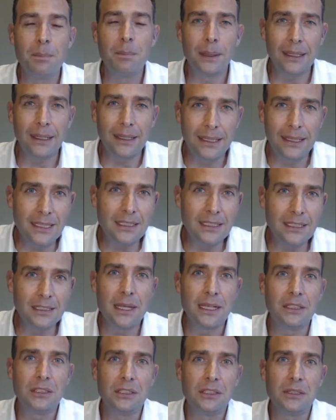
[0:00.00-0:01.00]
Please
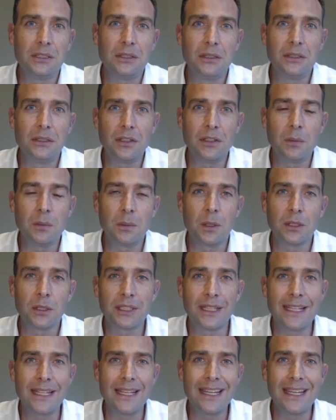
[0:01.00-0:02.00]
make sure that you
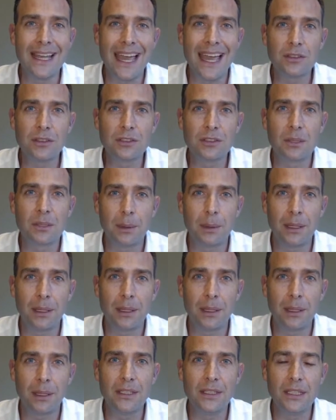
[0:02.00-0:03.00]
watch the how to
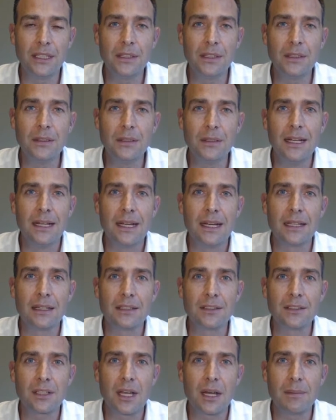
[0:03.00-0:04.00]
play video
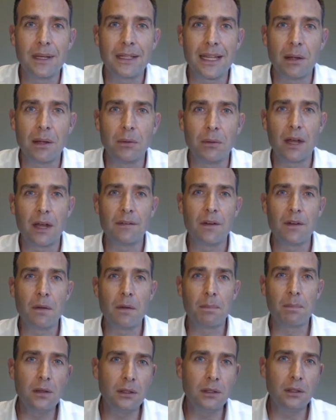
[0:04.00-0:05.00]
that's coming. That will cover
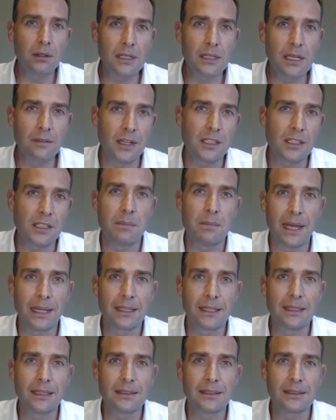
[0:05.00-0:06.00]
both the investment
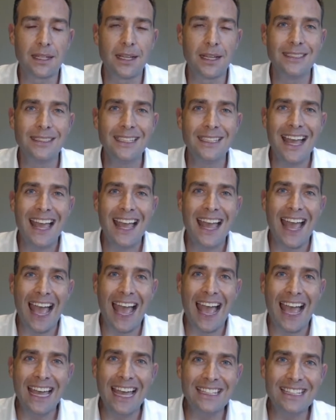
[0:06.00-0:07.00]
banking side
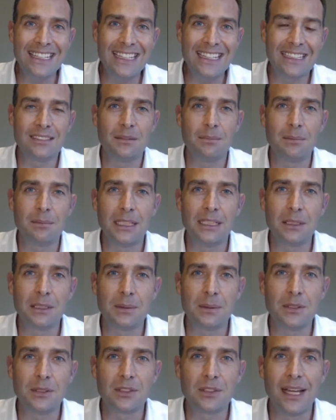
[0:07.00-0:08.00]
and the asset
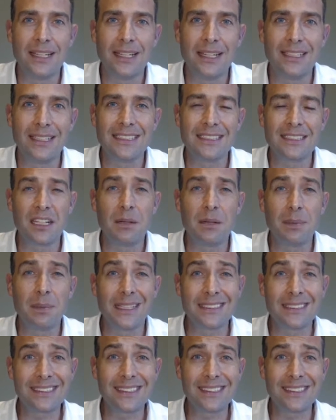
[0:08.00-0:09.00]
management side, and it's going to be
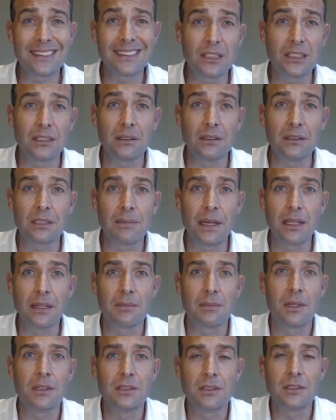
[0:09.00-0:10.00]
essential to make the
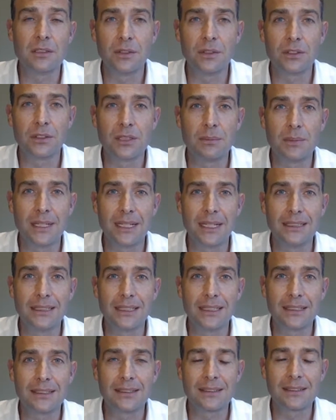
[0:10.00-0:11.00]
most of your
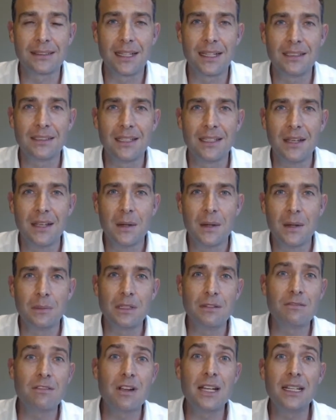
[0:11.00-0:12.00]
simulation exercise.
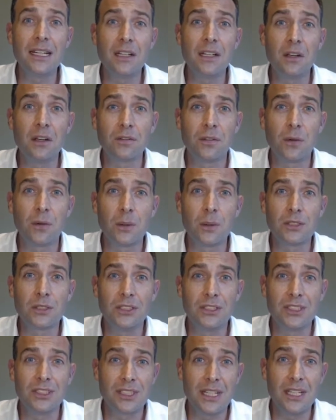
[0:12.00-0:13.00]
We really look forward to
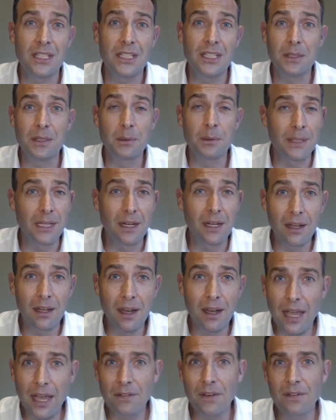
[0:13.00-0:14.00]
seeing you. It will be a
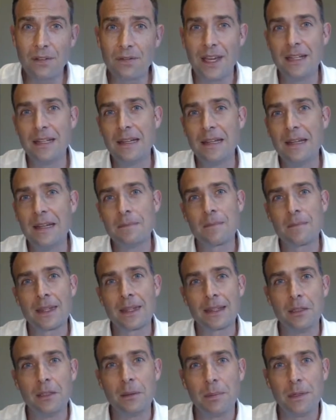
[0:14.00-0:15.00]
live event.
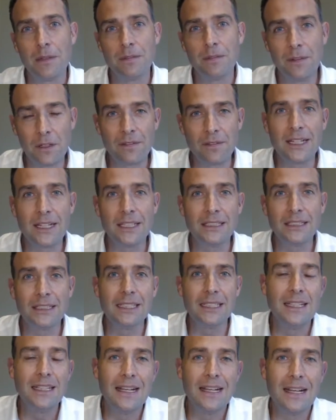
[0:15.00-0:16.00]
We'll be full of
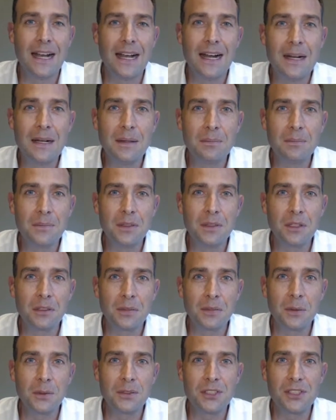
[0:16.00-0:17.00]
energy.
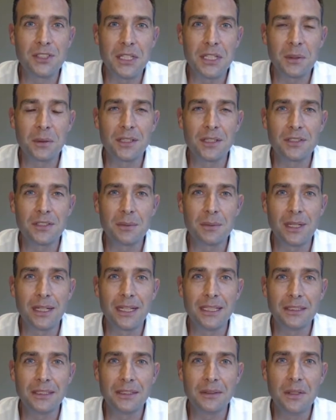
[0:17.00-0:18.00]
Look forward to seeing you on the
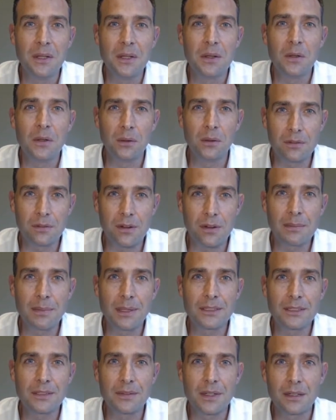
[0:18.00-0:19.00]
simulation. All the very
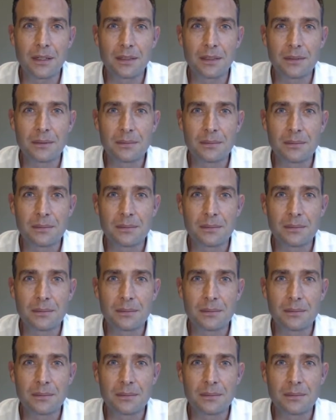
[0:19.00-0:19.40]
best of luck.